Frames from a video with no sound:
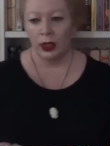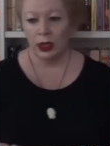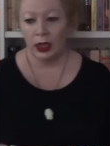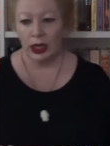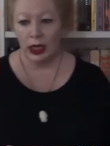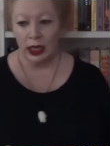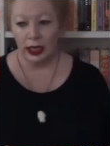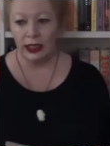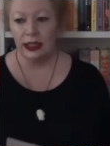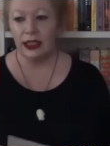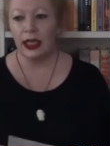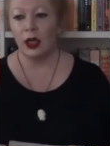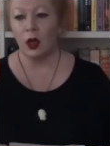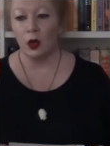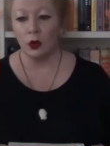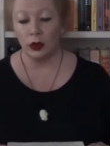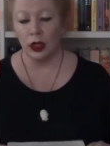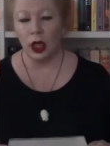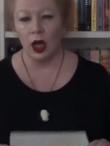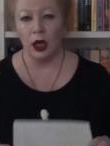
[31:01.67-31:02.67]
It is that
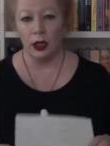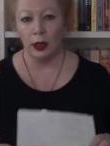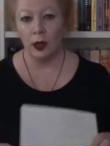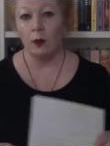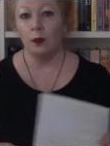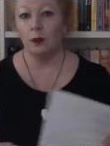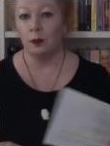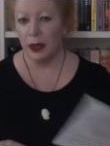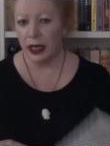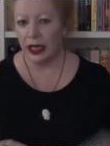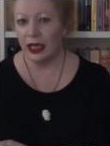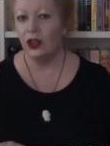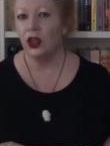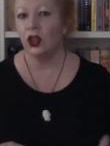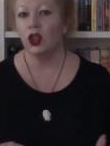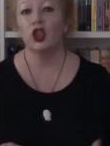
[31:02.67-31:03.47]
old line, be the